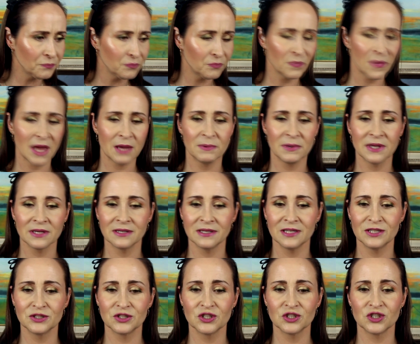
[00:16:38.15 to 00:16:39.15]
Maybe it
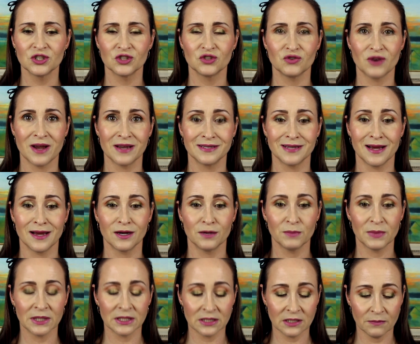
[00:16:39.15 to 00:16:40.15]
needs to just dry down a
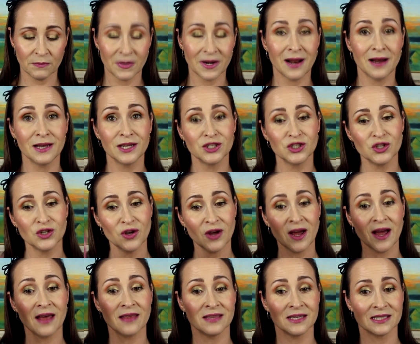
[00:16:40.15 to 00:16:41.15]
bit, but I'll let you
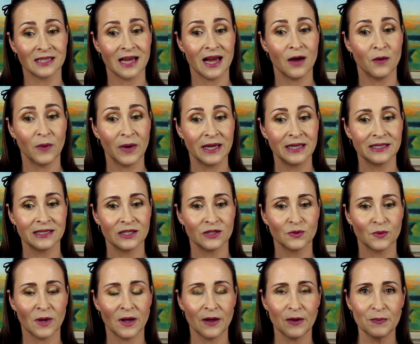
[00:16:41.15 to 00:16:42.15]
know how this guy wears
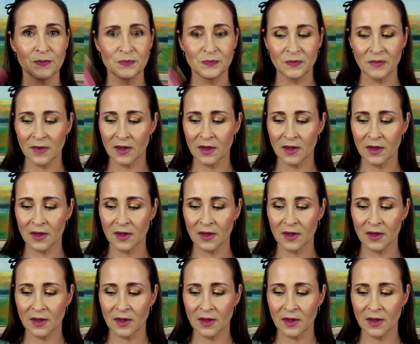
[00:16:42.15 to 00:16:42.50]
as well.